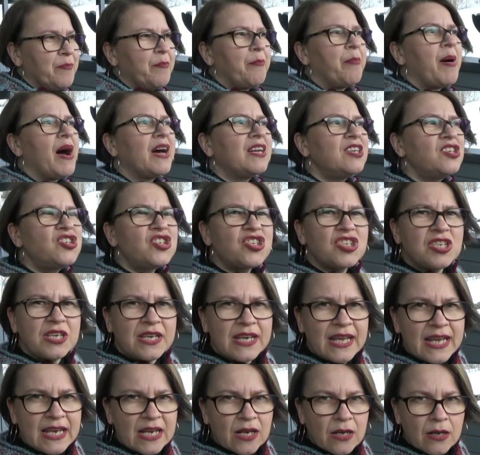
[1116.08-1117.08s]
punch
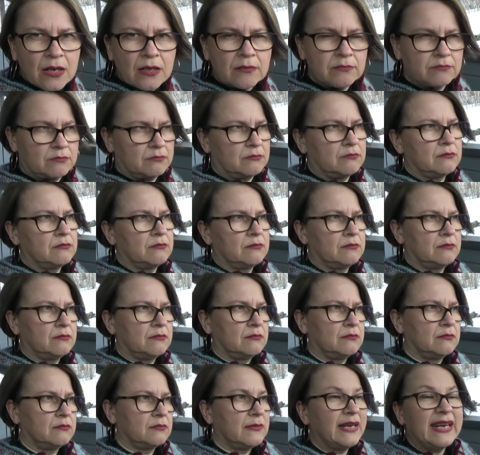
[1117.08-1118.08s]
needle
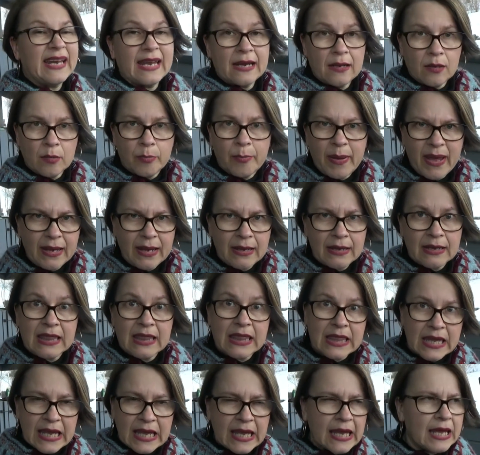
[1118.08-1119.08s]
pen
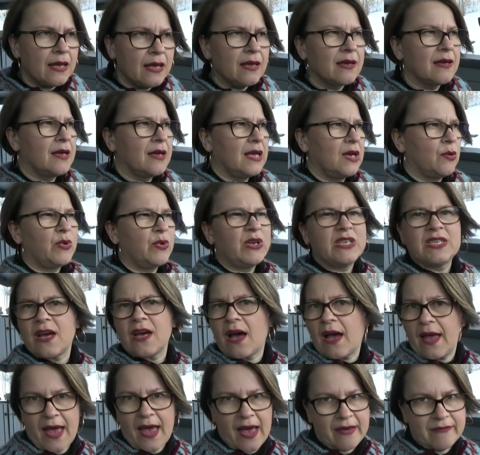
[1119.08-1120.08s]
thingy, which
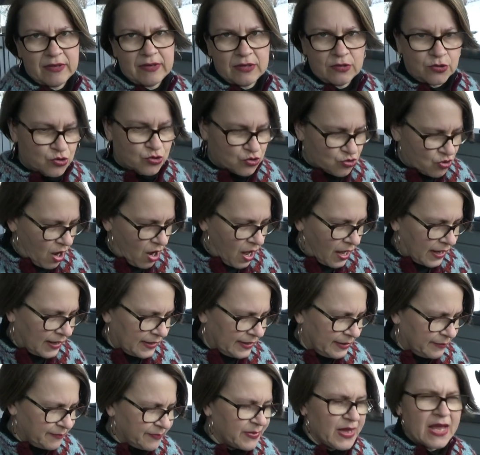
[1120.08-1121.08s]
I haven't tried.
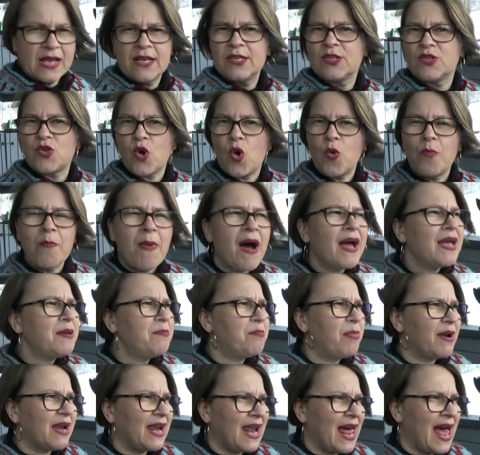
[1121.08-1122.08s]
So my
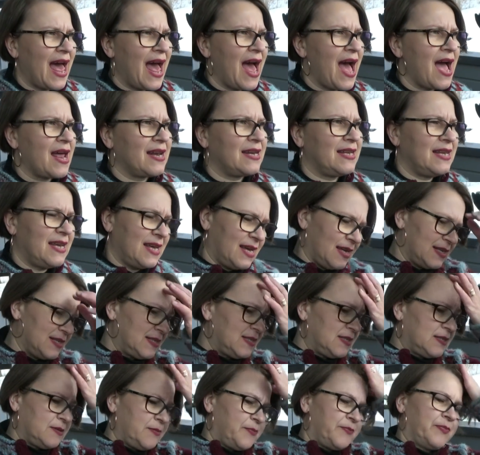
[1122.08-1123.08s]
plan
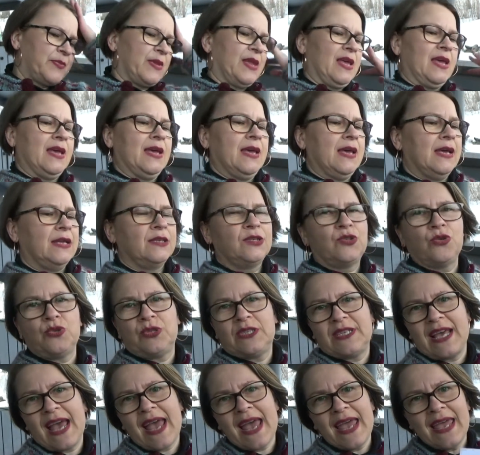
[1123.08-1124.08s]
is to
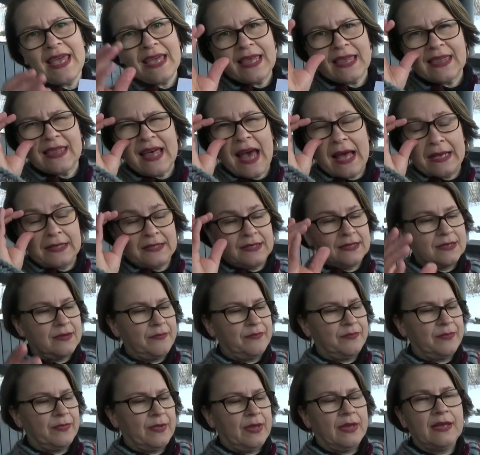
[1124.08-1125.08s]
take that,
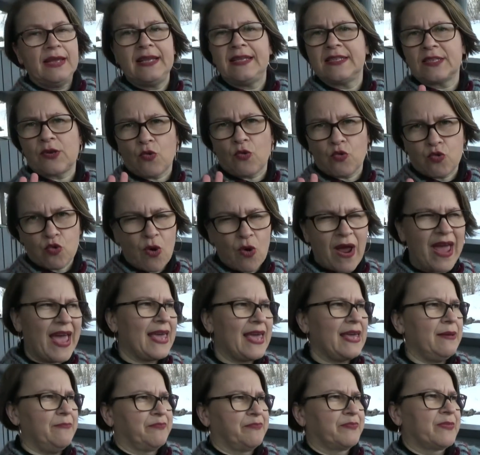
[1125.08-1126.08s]
it's
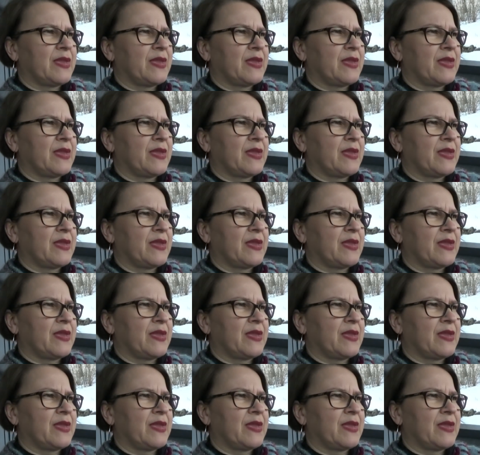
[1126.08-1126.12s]
gray